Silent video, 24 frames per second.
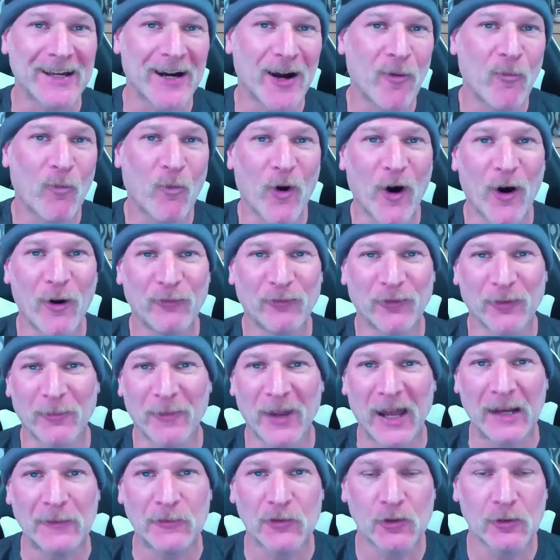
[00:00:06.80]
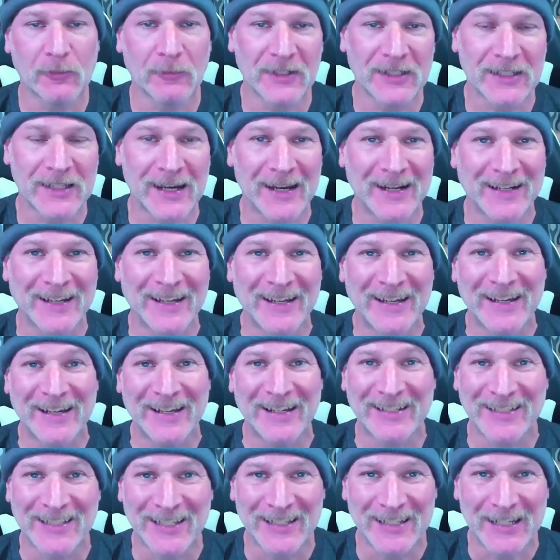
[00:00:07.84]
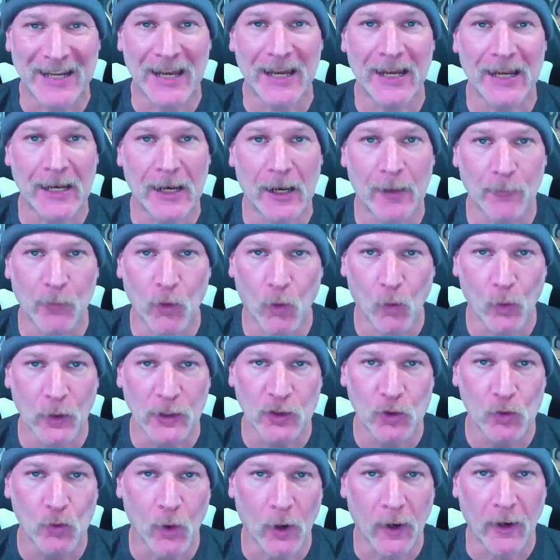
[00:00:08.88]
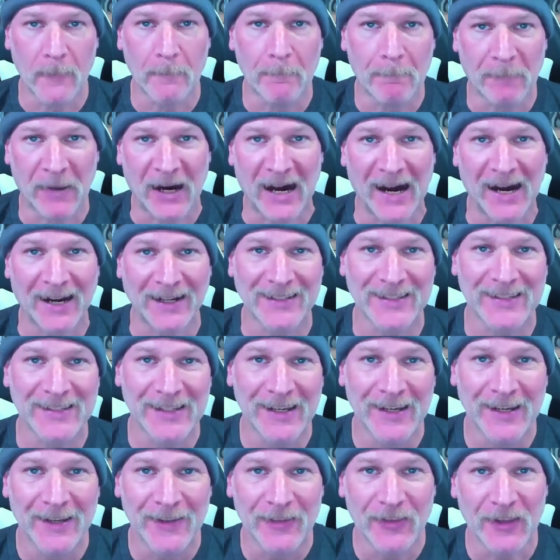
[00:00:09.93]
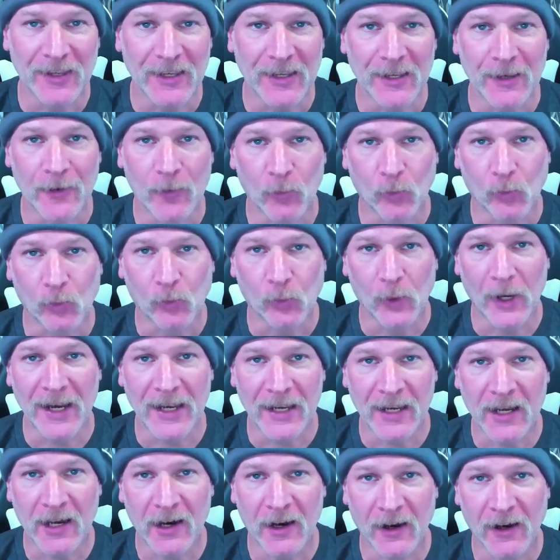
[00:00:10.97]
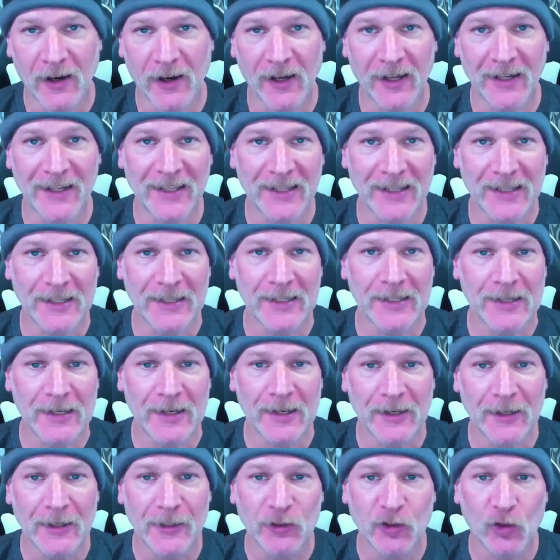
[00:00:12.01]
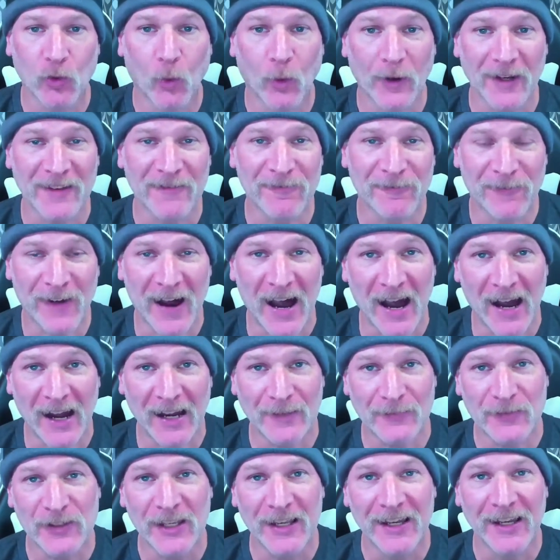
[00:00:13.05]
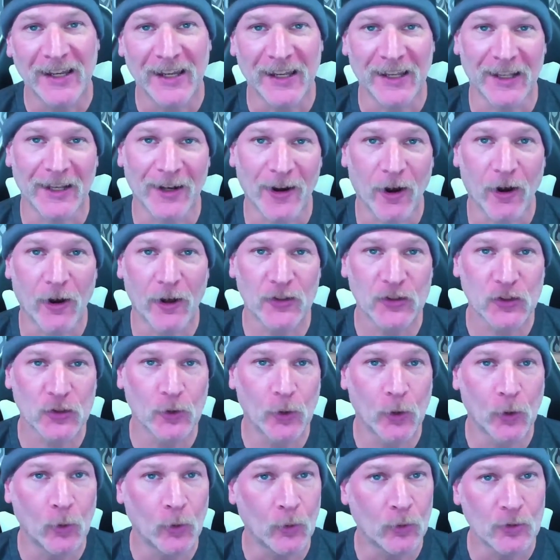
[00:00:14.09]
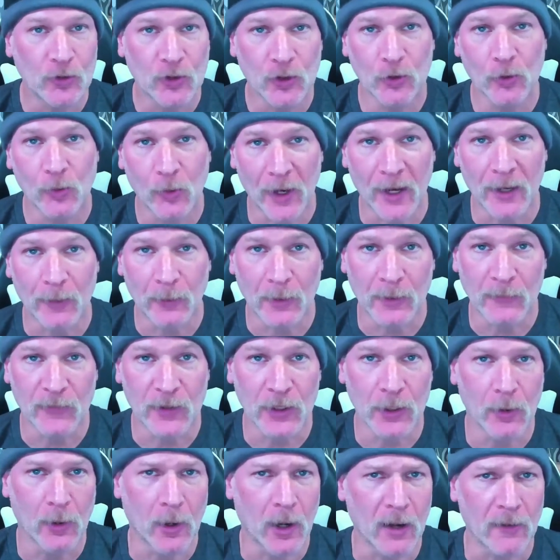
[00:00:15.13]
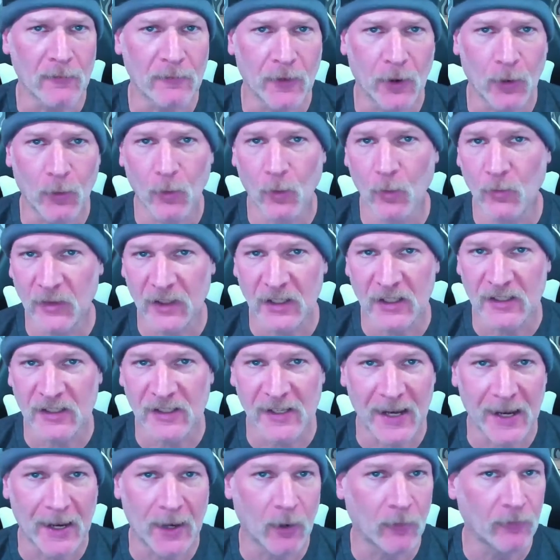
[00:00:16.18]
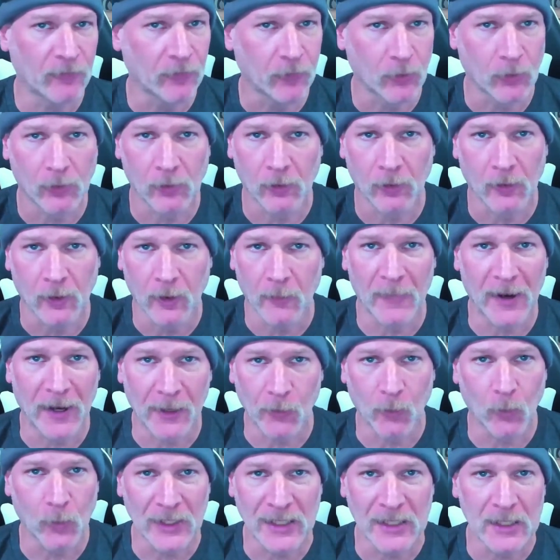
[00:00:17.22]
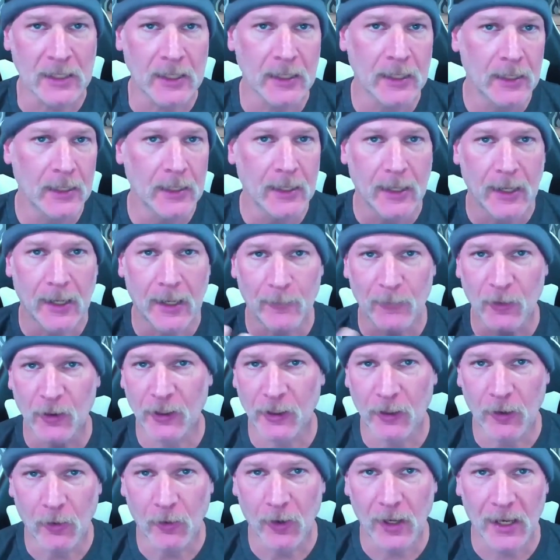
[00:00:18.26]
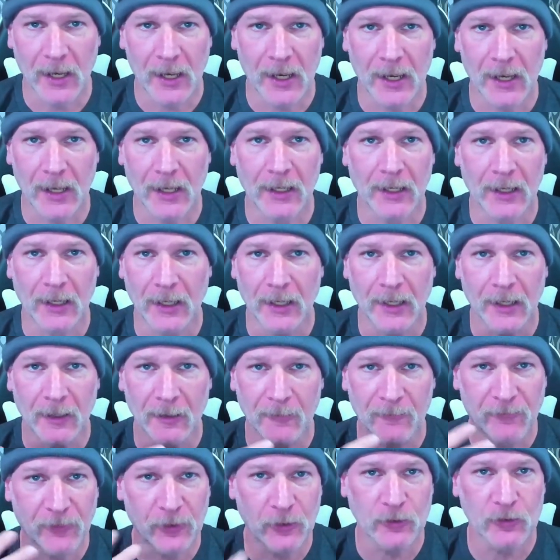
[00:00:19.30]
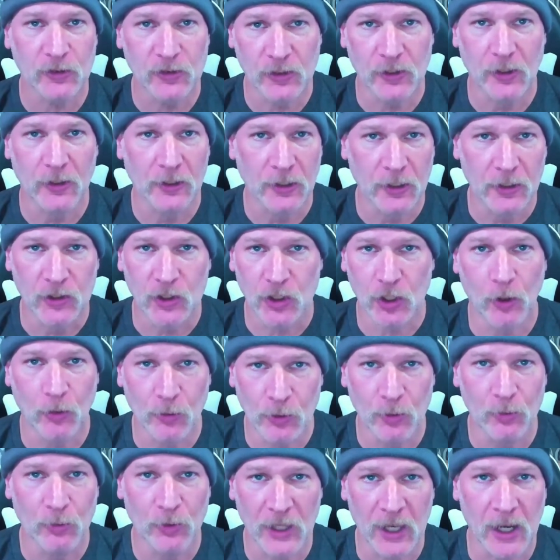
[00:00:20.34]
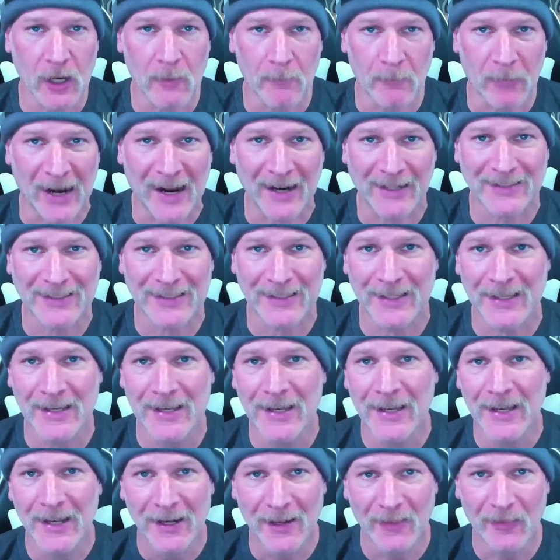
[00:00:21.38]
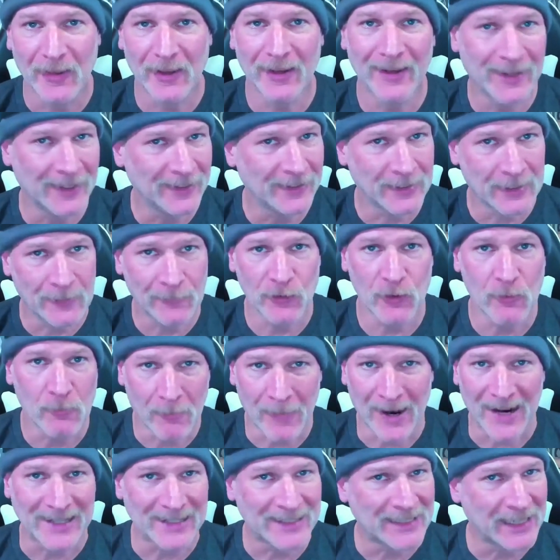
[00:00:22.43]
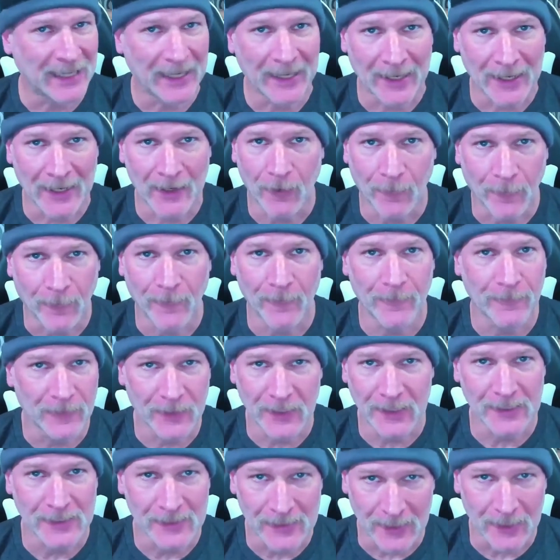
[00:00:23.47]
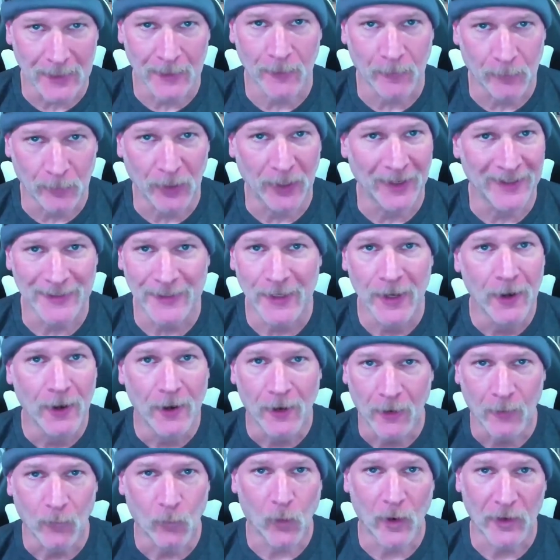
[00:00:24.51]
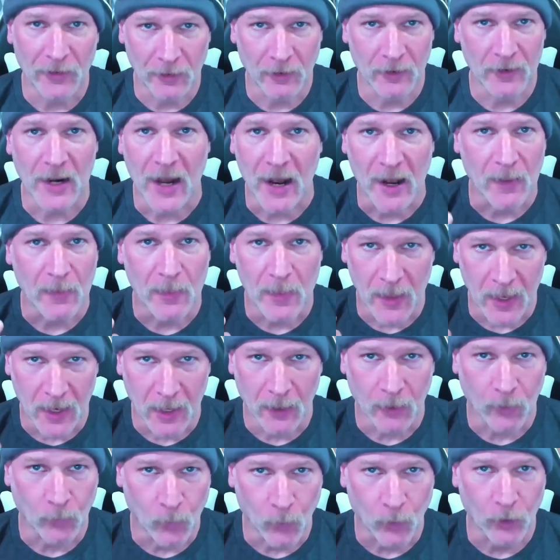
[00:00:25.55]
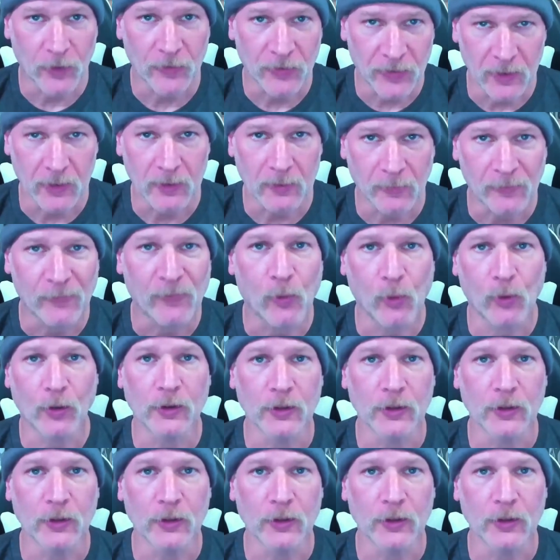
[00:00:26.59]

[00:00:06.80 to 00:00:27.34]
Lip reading: I'm Walt from Live Streaming Tech, and today I'm going to unbox the Raycon E25s and also do a review. I've owned these now for about a week. I'm going to go ahead and first show you the unboxing and then give you my take on these earbuds on whether or not they are worth it for